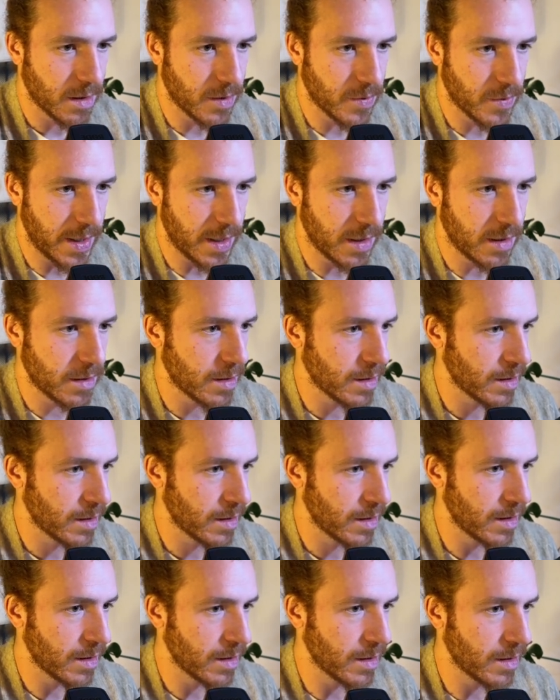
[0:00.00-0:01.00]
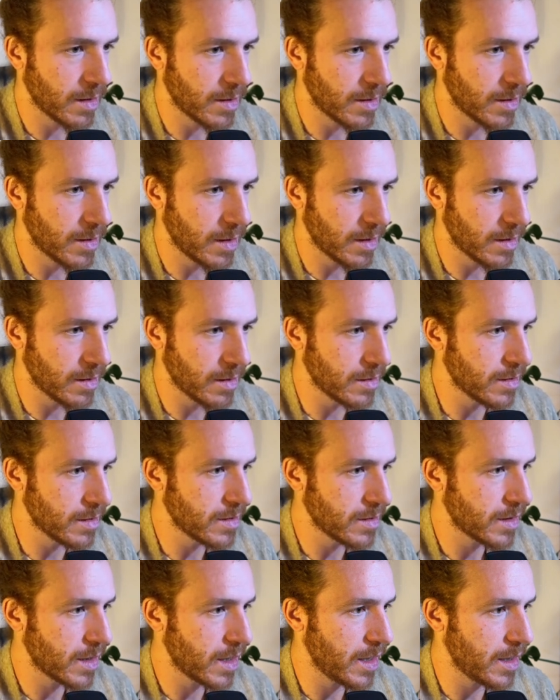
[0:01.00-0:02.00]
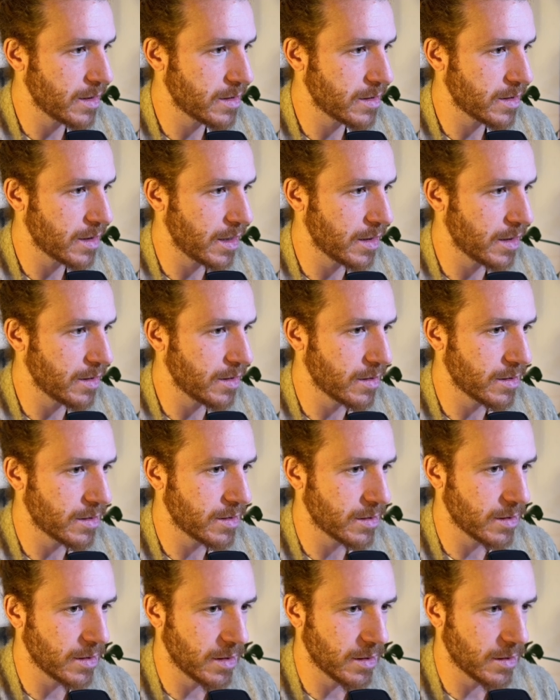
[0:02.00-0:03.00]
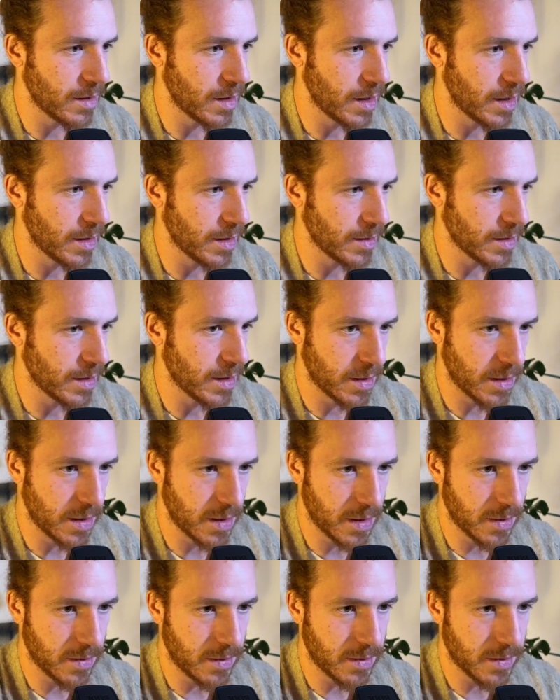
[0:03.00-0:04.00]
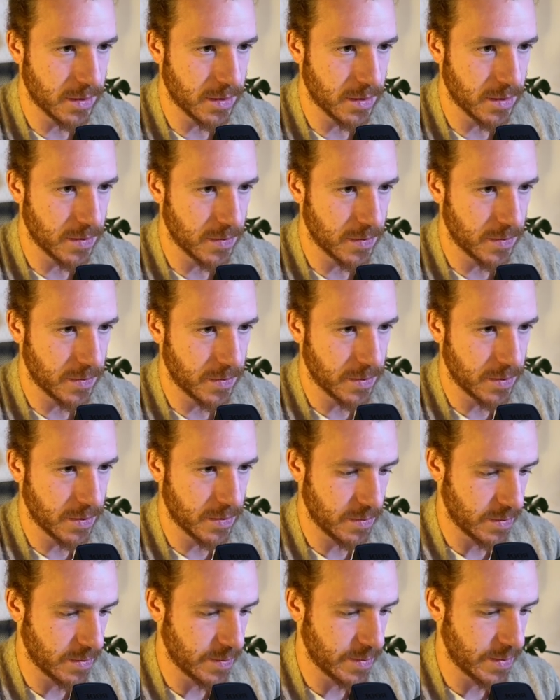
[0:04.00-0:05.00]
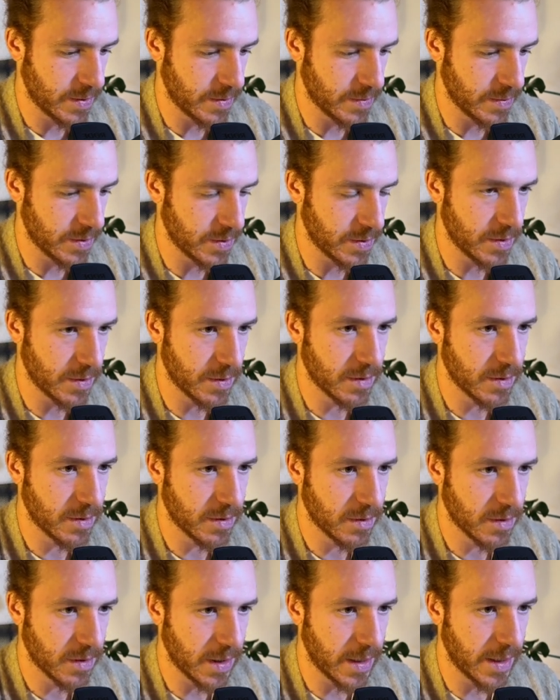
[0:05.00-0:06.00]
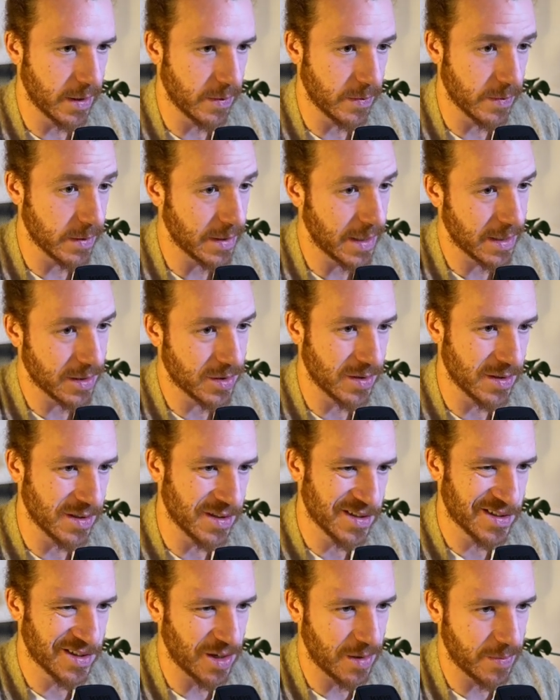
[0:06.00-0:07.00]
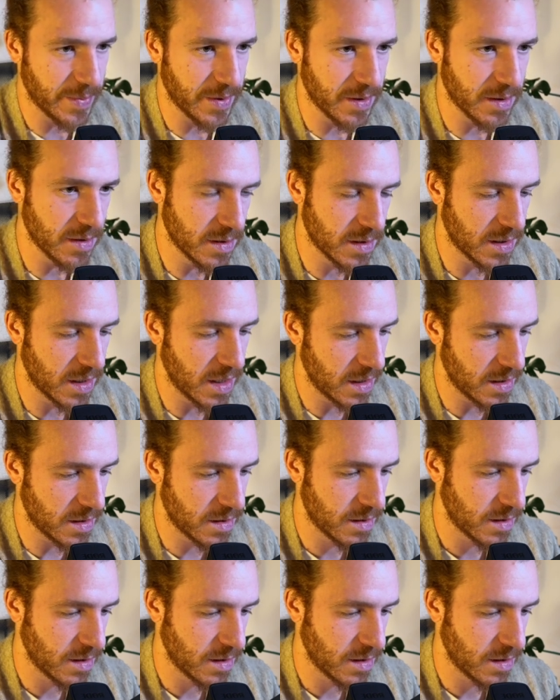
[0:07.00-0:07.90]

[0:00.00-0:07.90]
Great. And in this case, I don't need I'll also return. I'll actually stop in this case.